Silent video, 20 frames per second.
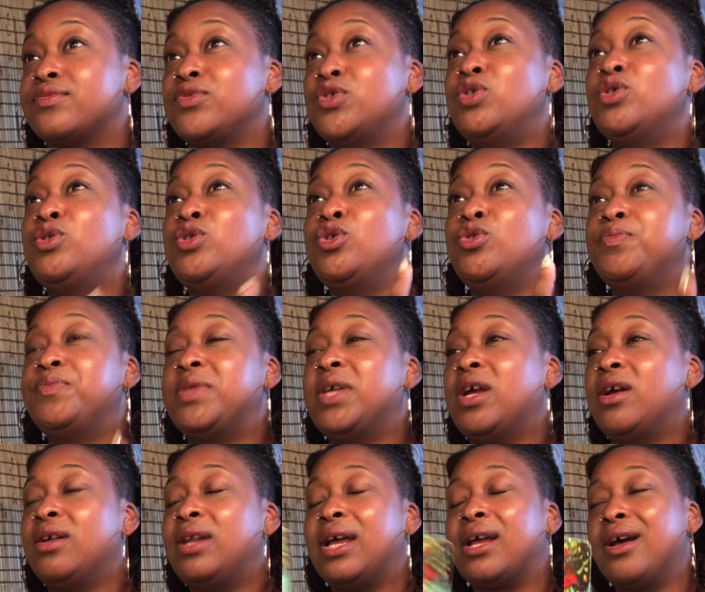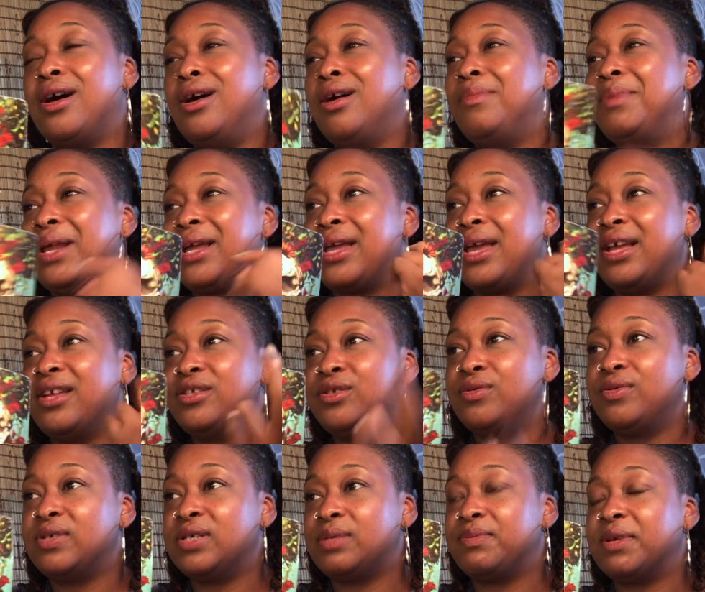You loop there like, oh, but I can't
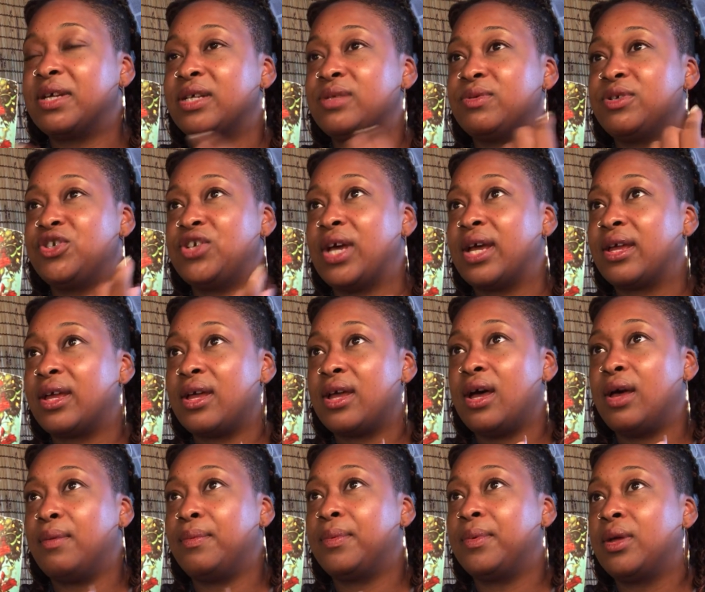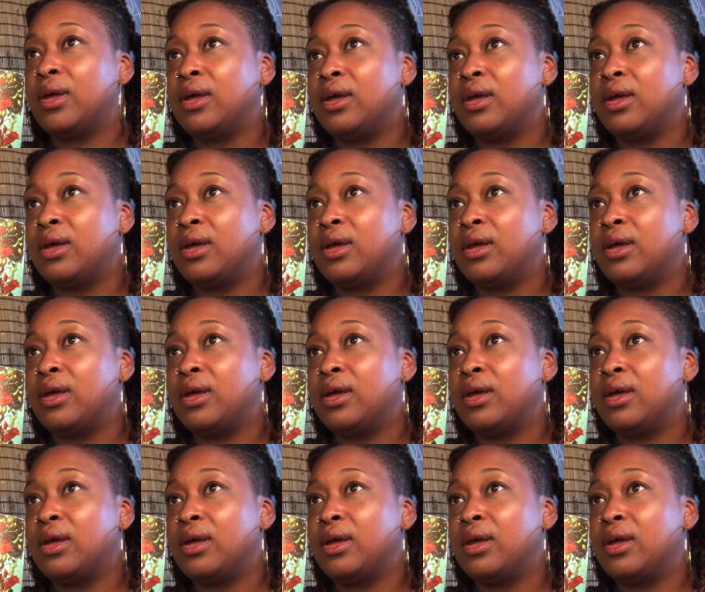do this because we're shacking up.